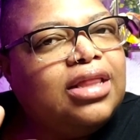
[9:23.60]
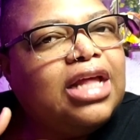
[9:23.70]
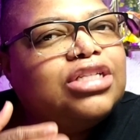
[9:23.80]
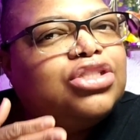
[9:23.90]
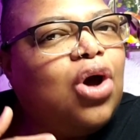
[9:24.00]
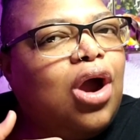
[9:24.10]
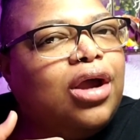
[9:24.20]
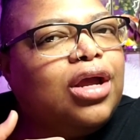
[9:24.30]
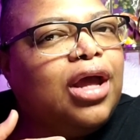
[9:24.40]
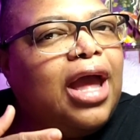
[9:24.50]
that
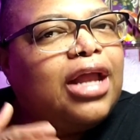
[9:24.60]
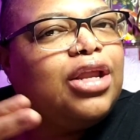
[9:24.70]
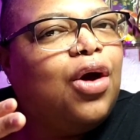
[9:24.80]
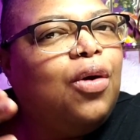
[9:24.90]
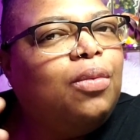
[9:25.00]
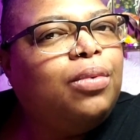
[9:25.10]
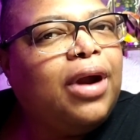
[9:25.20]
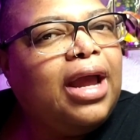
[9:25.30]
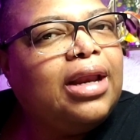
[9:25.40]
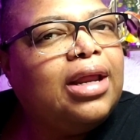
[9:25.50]
Zaria had told
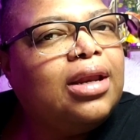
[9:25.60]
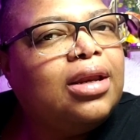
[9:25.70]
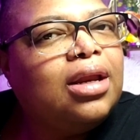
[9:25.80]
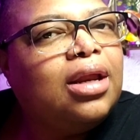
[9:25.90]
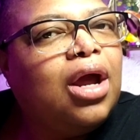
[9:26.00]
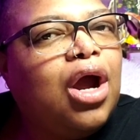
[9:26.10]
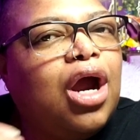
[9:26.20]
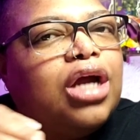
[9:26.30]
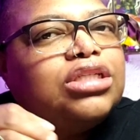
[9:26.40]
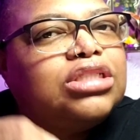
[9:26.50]
Brandon
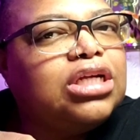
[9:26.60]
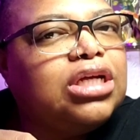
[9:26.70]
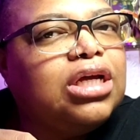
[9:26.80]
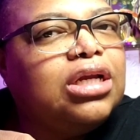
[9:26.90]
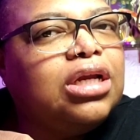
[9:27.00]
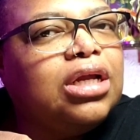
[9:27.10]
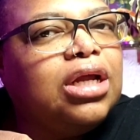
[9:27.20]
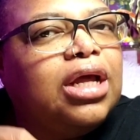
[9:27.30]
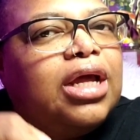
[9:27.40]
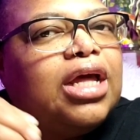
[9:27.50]
her son
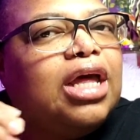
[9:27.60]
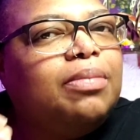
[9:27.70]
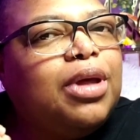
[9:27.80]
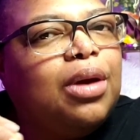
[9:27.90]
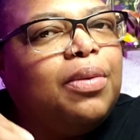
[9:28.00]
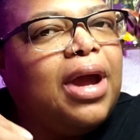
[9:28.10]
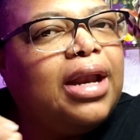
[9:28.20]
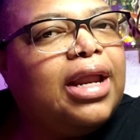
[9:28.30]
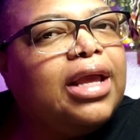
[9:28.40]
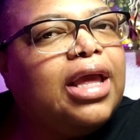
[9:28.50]
couldn't be
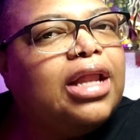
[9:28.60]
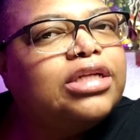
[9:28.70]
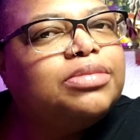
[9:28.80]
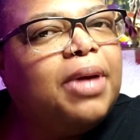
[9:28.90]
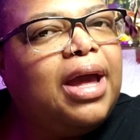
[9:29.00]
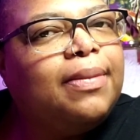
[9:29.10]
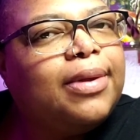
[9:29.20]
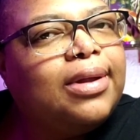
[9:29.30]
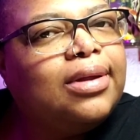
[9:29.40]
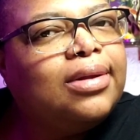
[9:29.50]
around Daniela's
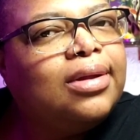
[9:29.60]
baby?